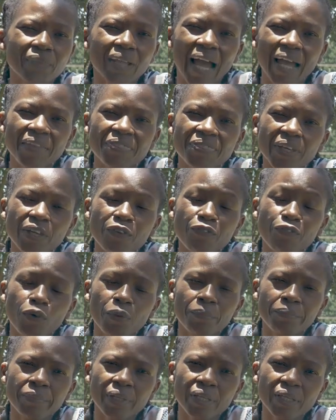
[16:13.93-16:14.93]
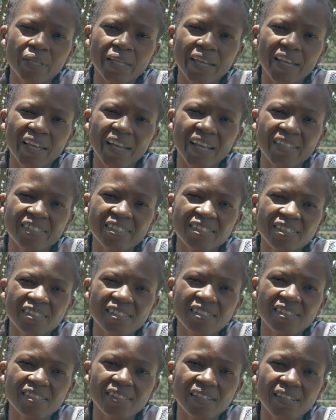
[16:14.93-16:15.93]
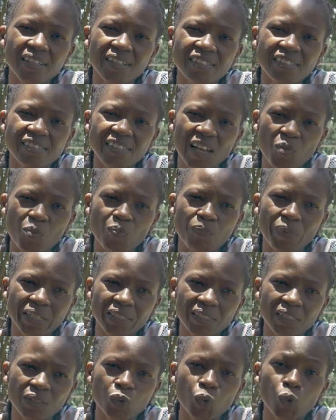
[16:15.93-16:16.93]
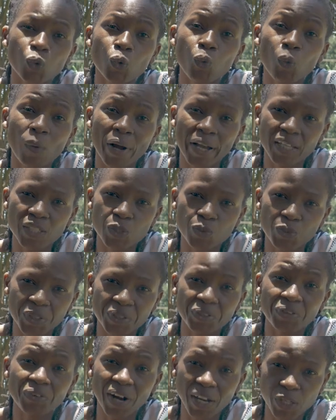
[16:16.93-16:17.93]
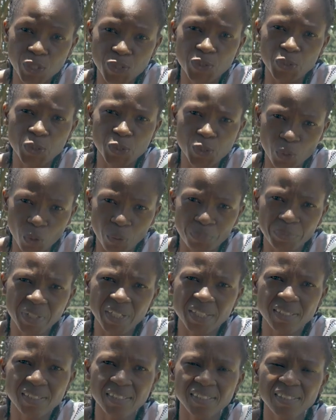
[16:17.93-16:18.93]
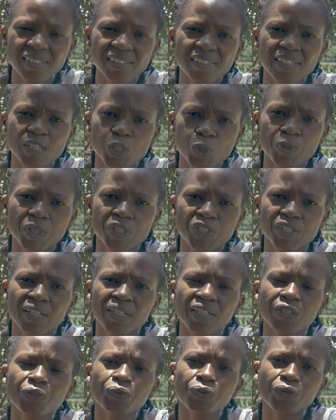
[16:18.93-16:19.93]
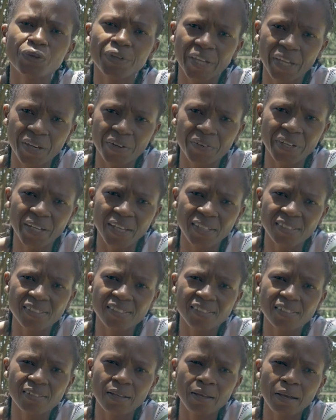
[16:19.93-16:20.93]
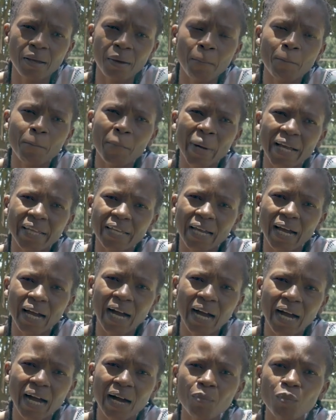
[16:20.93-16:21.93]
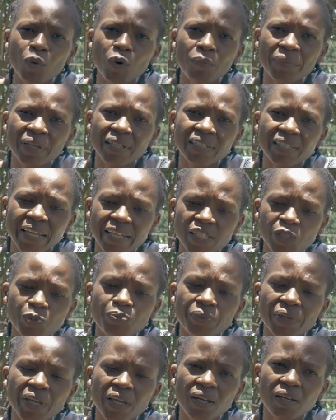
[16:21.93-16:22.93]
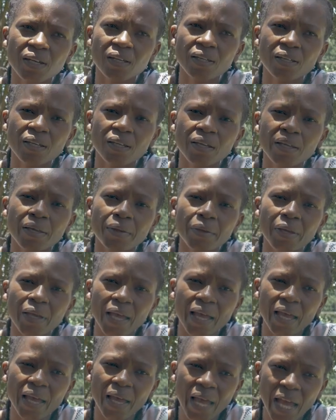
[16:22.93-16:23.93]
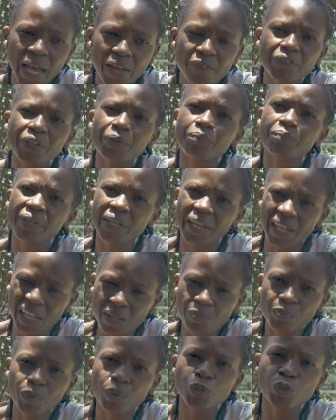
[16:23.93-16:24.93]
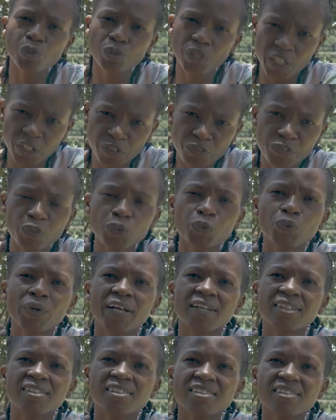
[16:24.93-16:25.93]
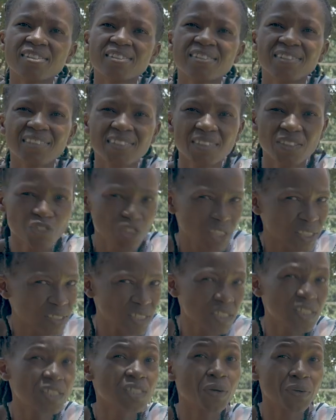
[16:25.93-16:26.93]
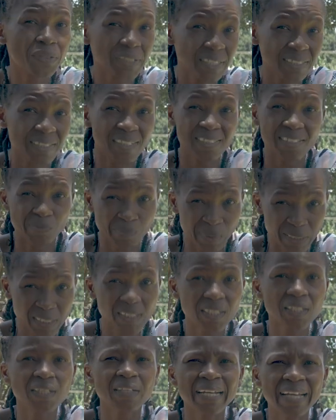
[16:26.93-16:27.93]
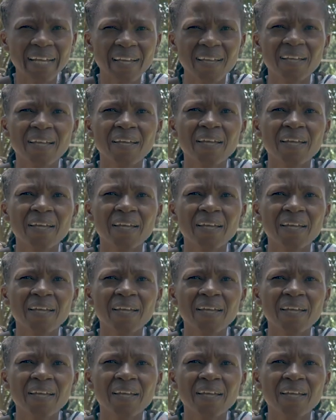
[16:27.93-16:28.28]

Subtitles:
I think for me, as somebody who works with grassroots communities, especially in rural areas, my aha moment has been having been able to influence traditional leaders in particular,